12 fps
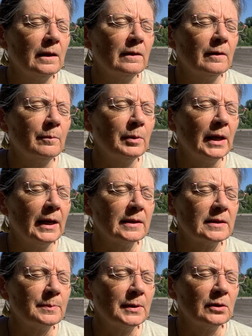the plant
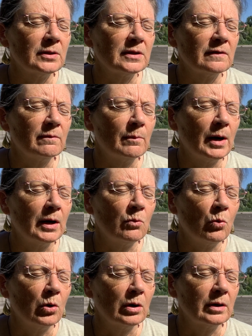spirits of
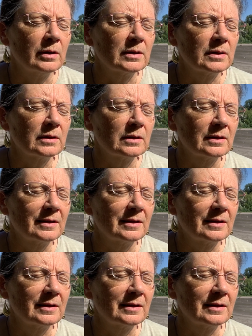mugwort.